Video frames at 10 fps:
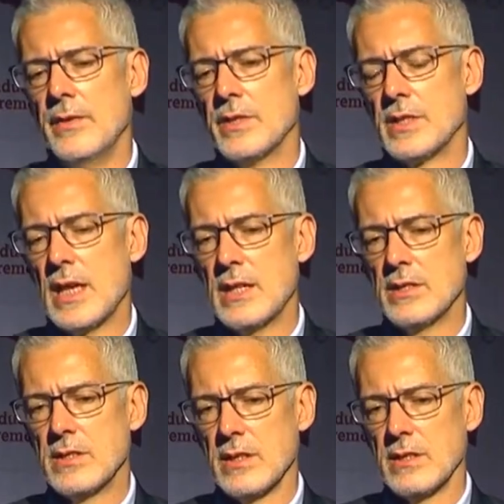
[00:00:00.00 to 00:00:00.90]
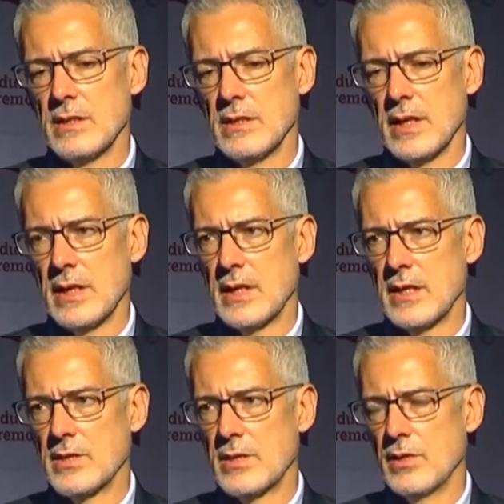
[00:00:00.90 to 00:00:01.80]
the standards that
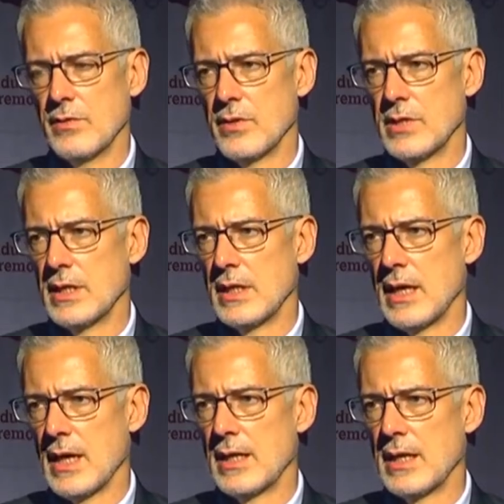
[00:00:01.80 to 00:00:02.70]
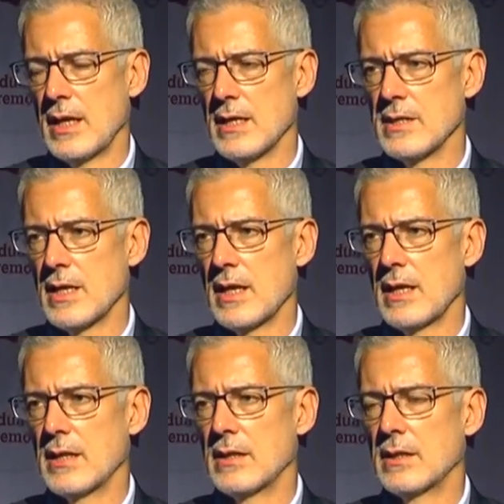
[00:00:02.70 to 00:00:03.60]
Lancaster University Ghana has
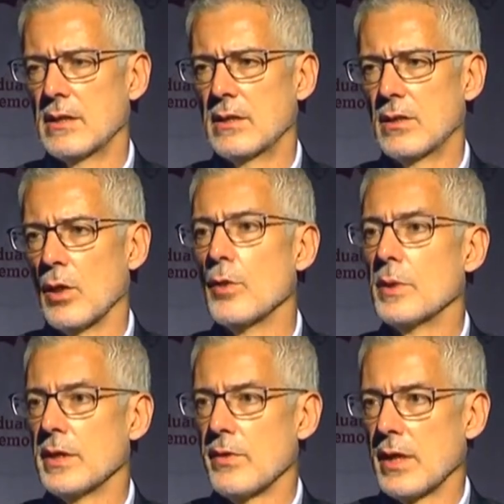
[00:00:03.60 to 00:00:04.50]
are globally